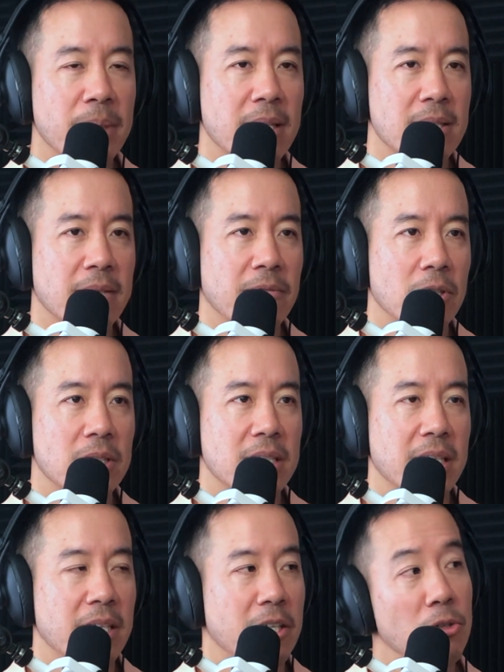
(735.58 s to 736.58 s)
because I
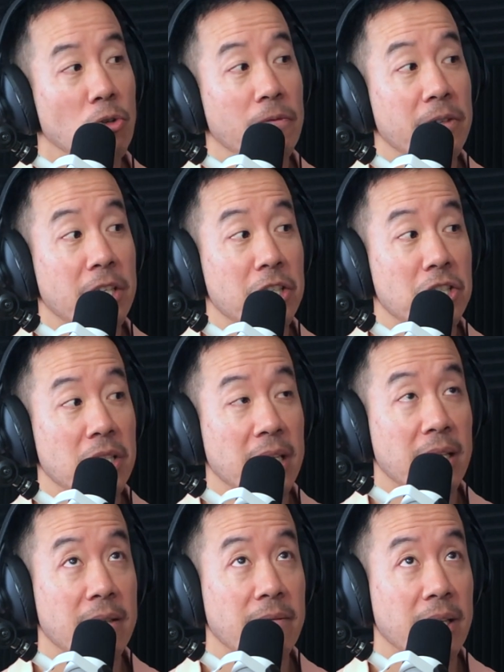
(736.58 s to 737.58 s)
volunteered in an orphanage
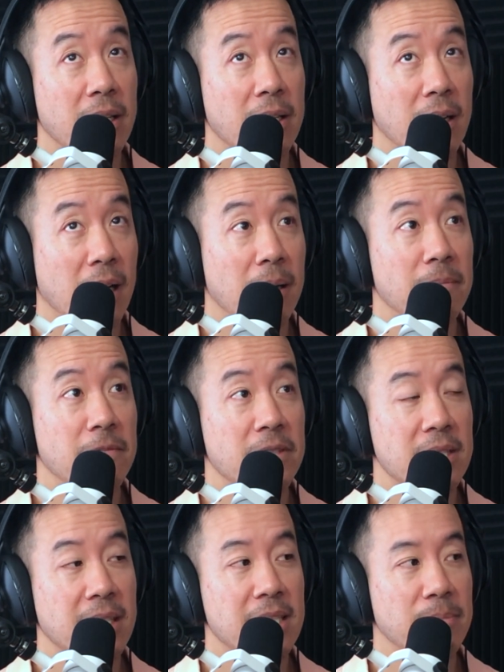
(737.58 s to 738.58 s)
in Vietnam
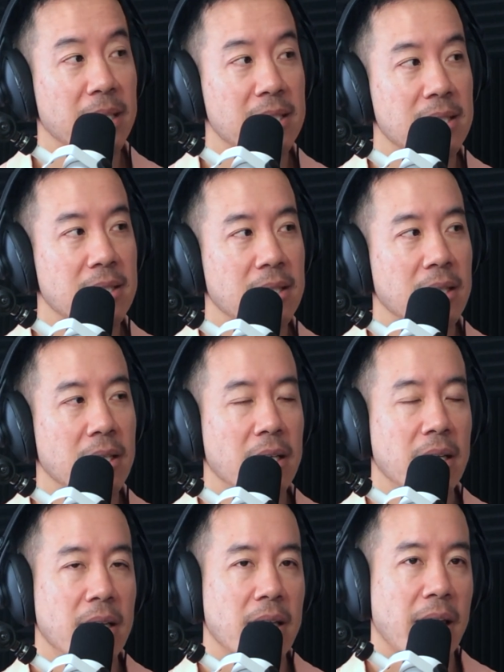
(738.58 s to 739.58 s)
for 6 months.
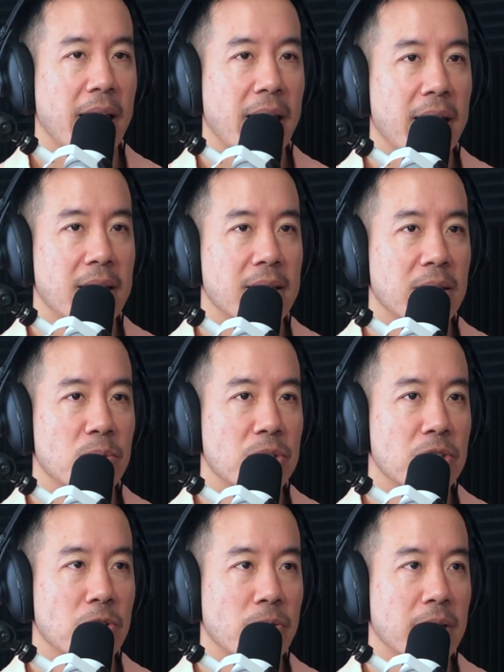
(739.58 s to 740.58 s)
And it
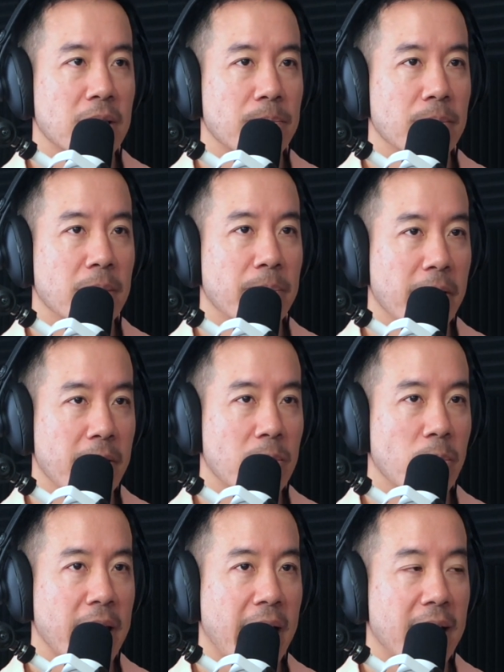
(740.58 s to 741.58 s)
was during a
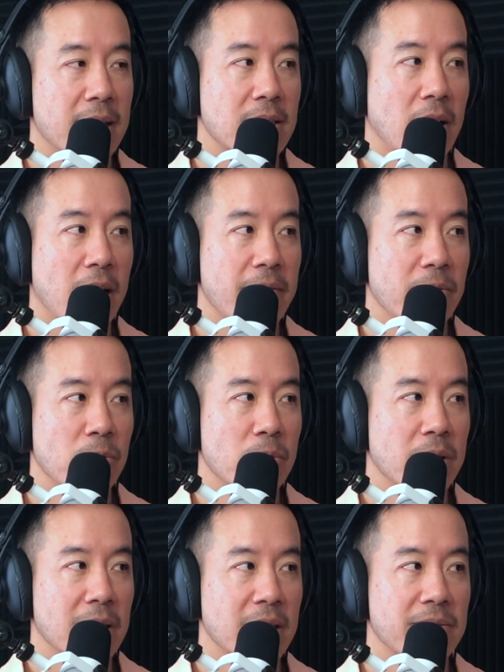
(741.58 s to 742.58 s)
period where they had a
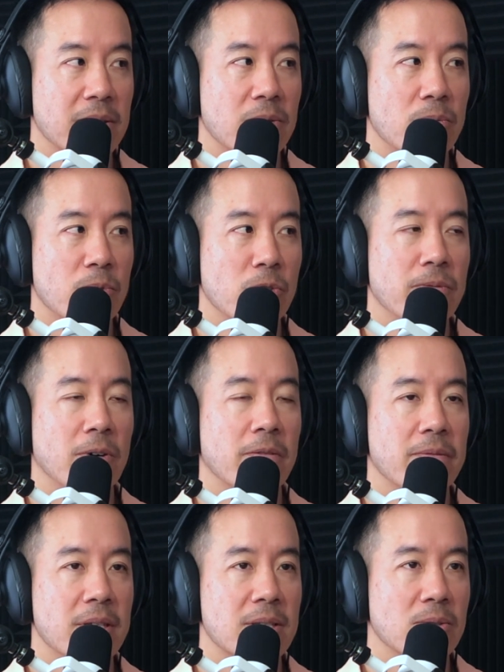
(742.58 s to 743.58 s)
typhoon that lifted the roof
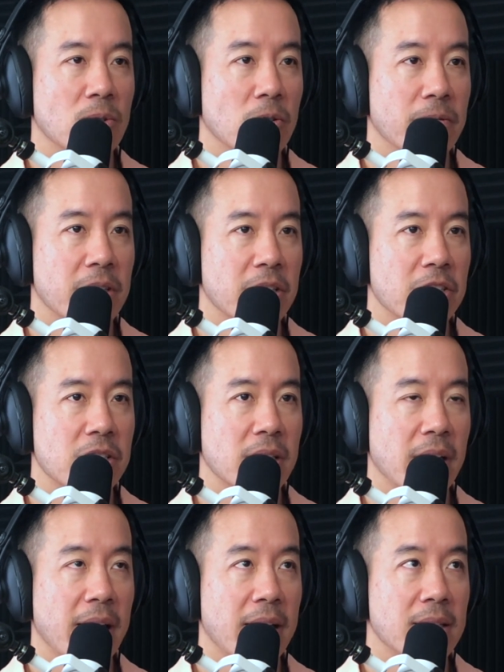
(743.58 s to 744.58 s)
off this
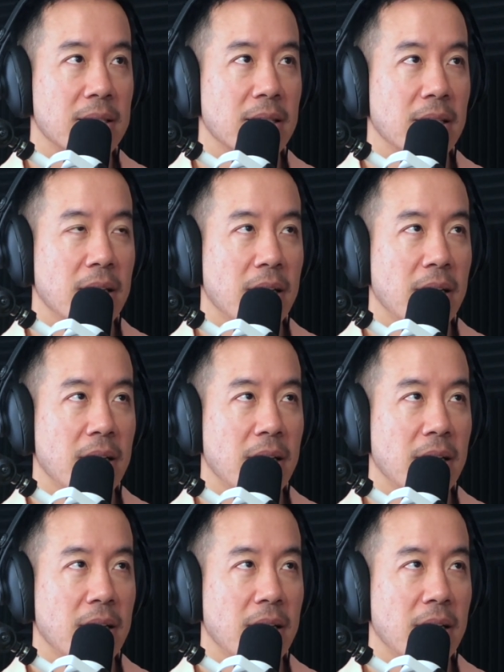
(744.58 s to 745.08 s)
orphanage. And